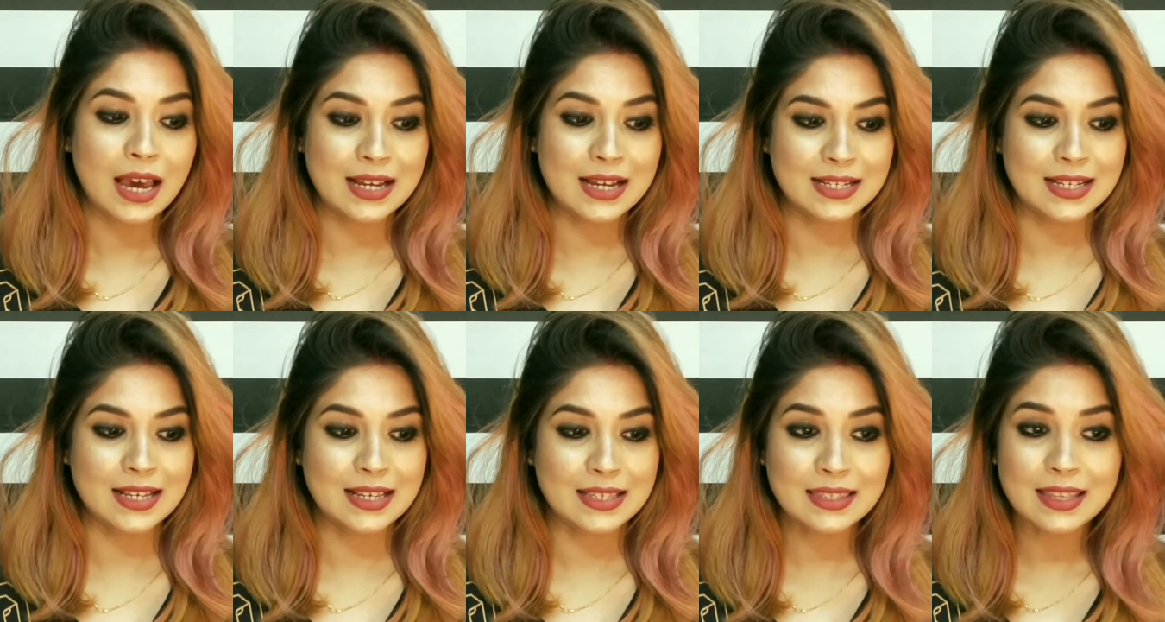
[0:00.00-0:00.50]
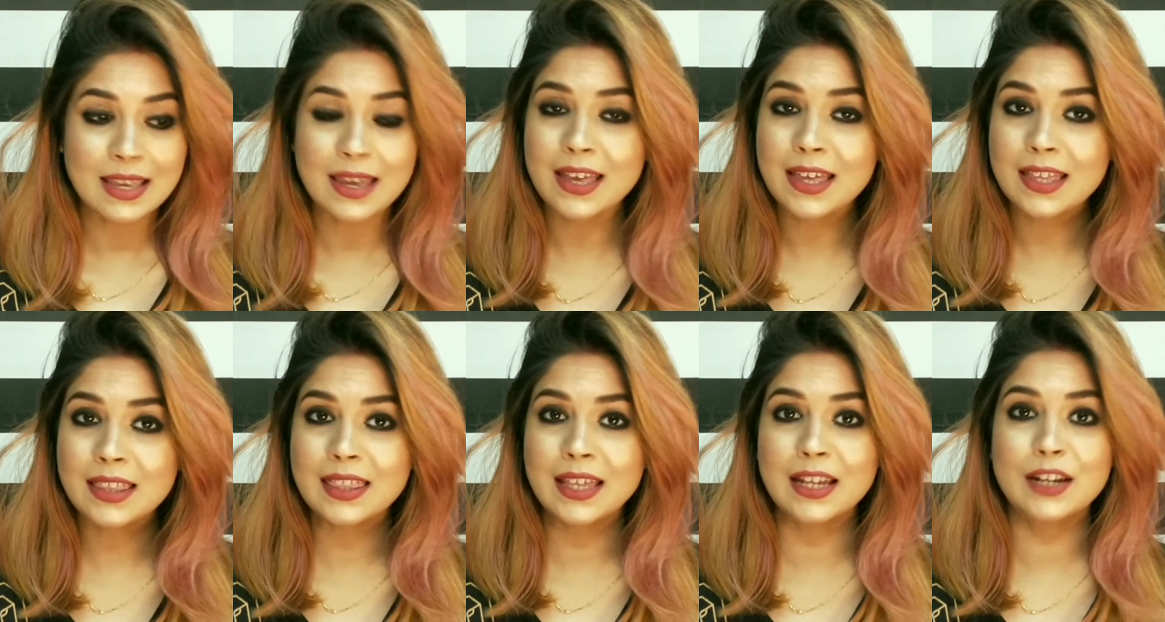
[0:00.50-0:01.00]
as I
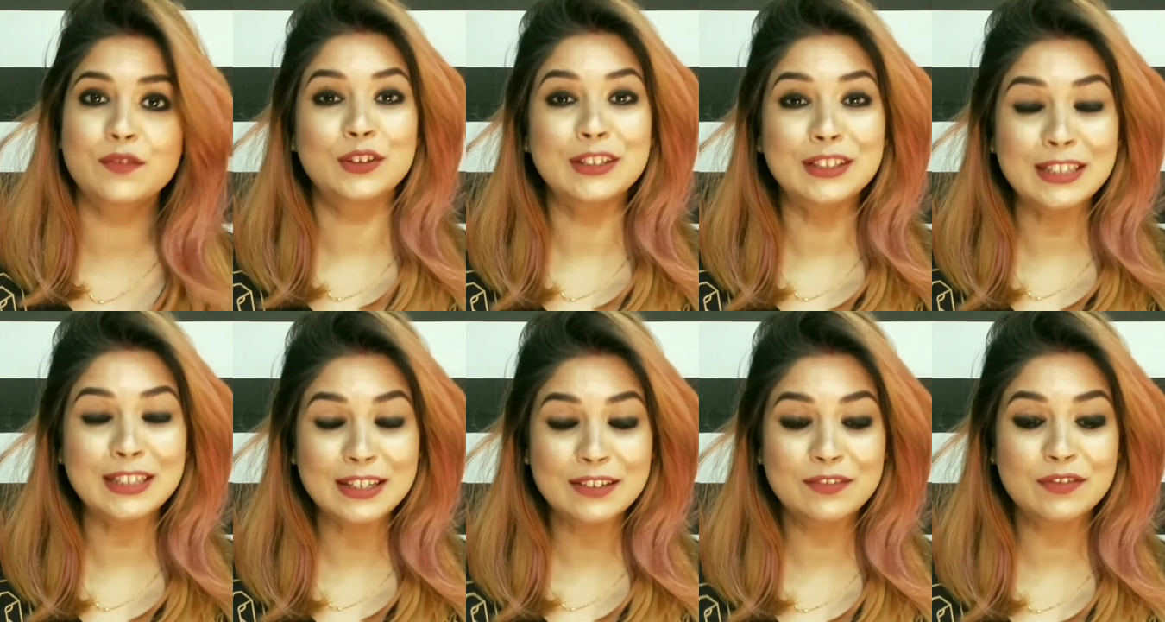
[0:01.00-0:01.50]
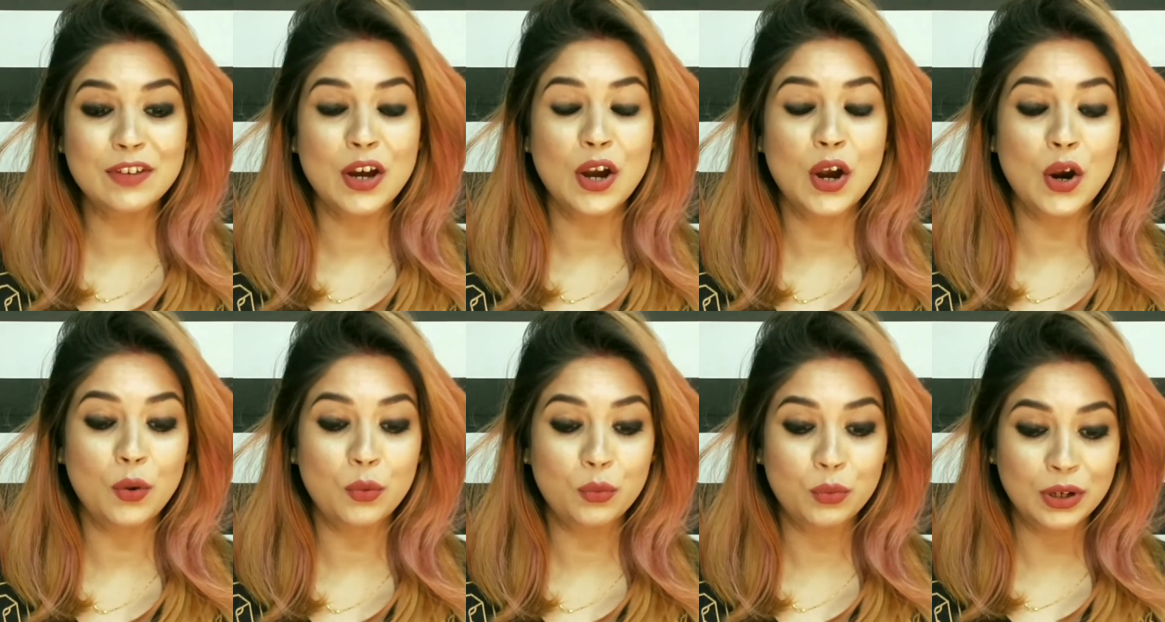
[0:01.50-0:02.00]
said that I'll leave
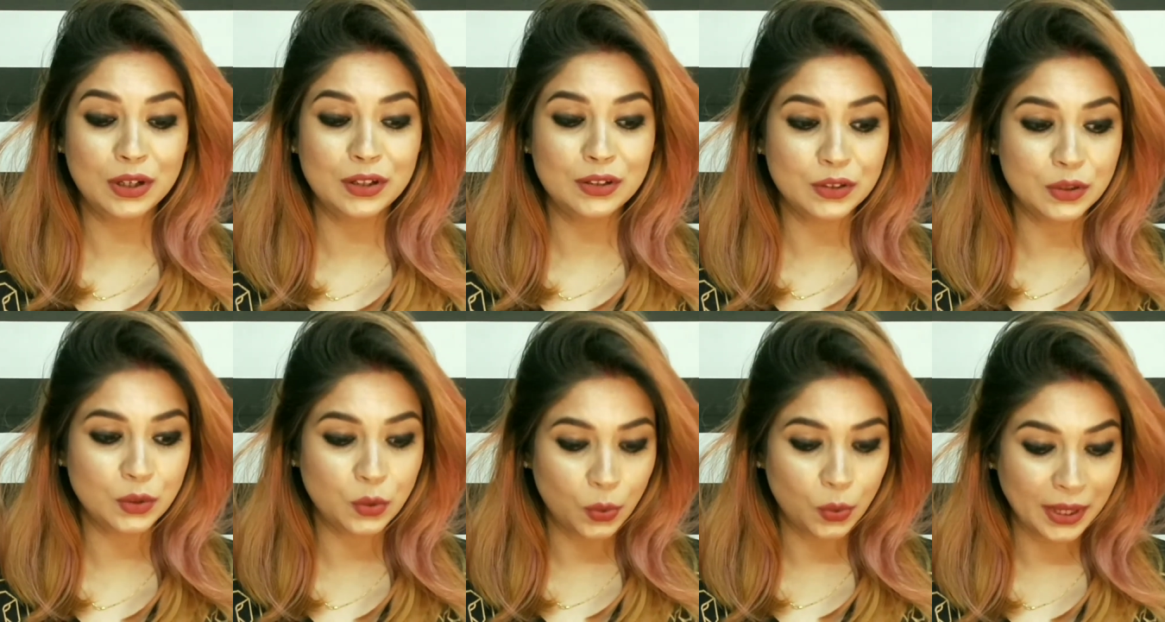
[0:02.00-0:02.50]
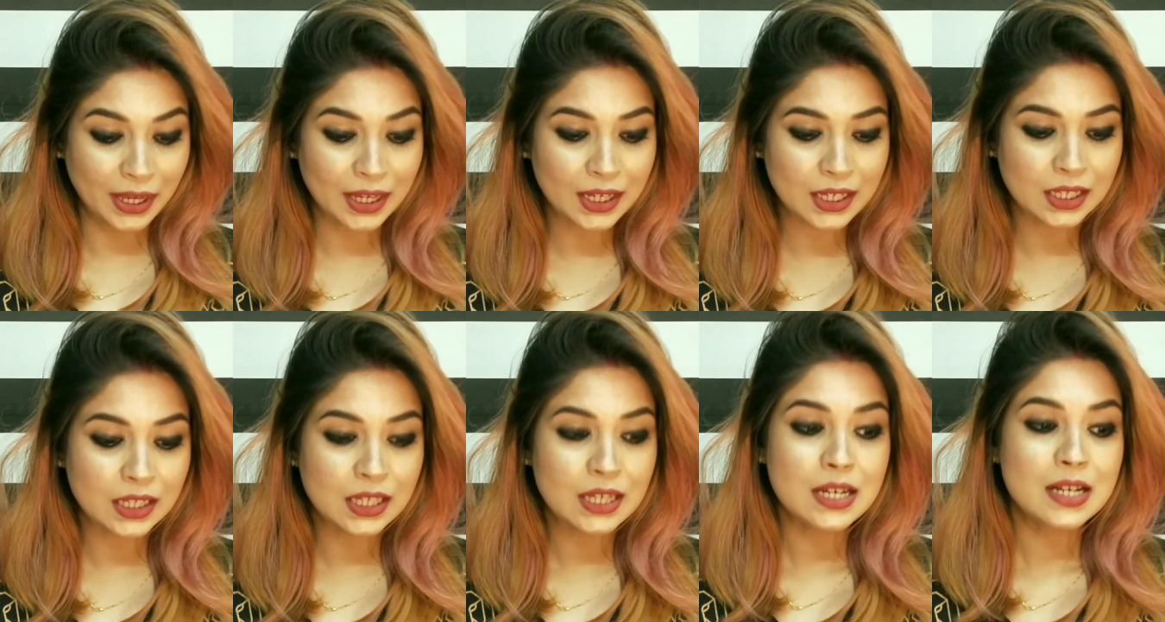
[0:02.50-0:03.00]
real
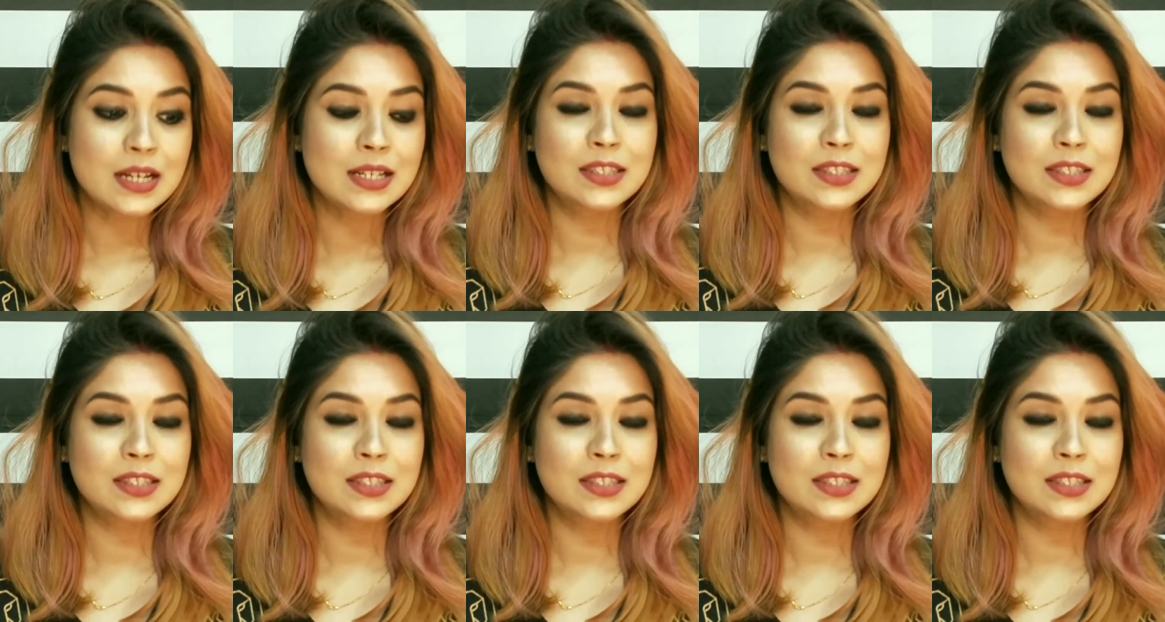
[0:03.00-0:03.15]
quick.